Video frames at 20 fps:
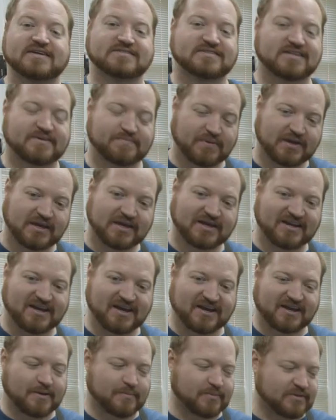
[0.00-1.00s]
has been
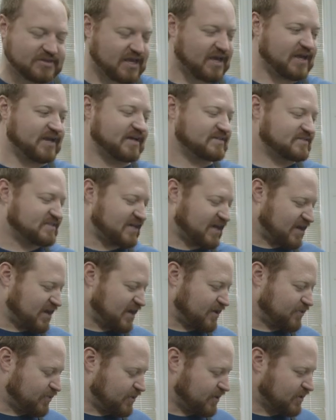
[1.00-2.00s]
a couple days, and
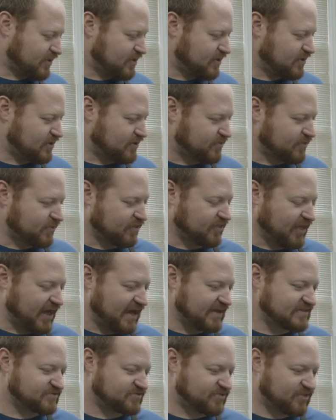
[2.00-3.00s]
I think the
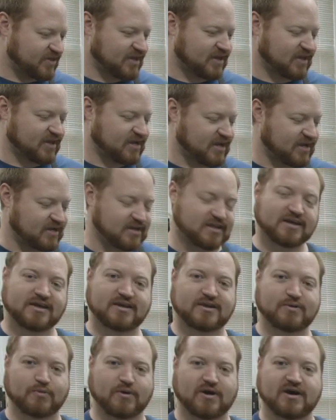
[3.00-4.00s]
last thing I
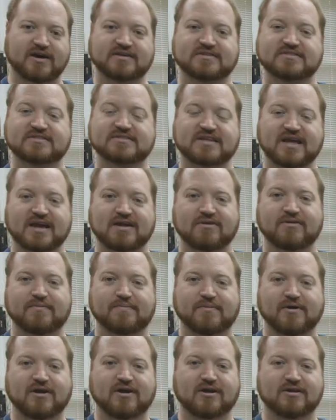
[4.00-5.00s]
did was tear
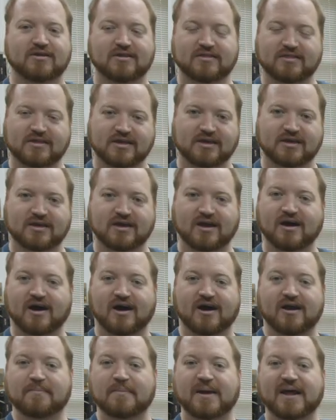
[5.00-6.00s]
apart the
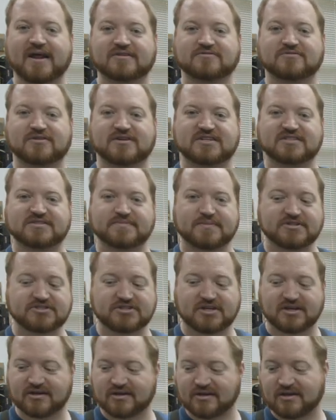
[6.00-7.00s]
automatic
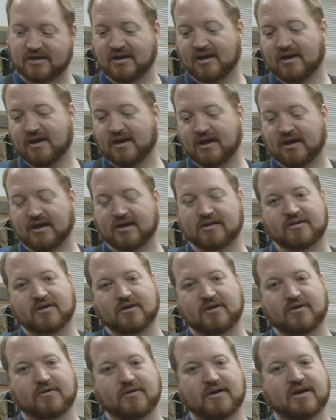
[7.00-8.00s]
transmission
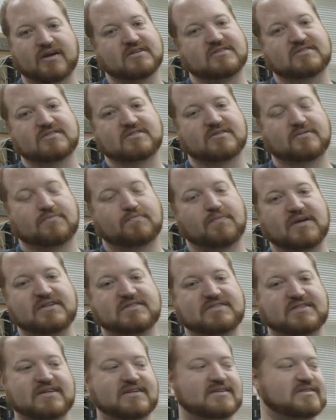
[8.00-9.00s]
into its
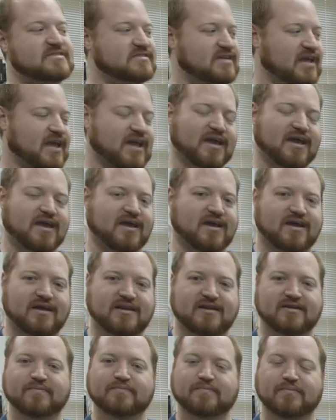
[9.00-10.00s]
pieces
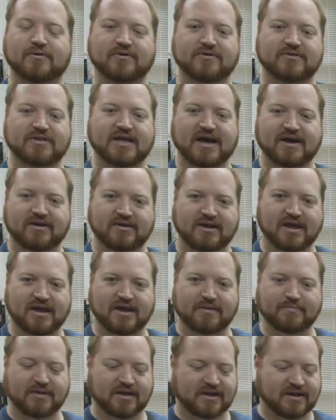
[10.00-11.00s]
and pulled out
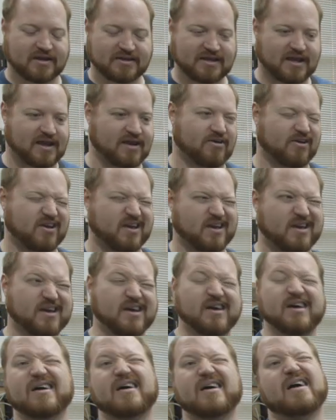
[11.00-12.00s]
a planetary
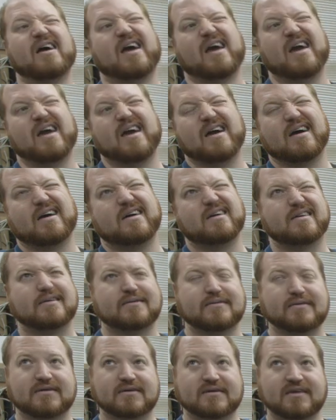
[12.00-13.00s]

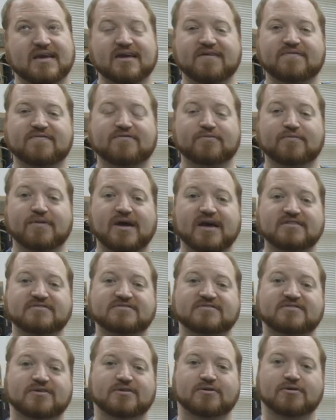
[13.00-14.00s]
and gave the
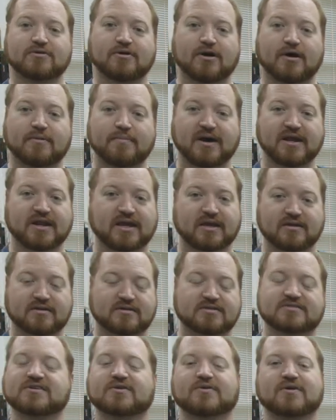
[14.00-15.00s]
rest to a buddy
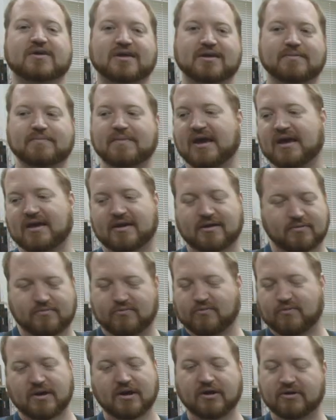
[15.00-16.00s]
so he can make
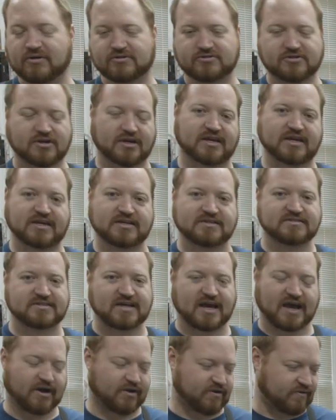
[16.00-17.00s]
weird trinkets
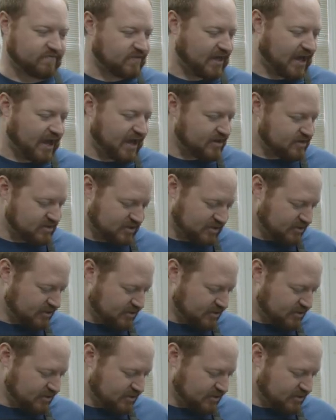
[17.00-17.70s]
out of that.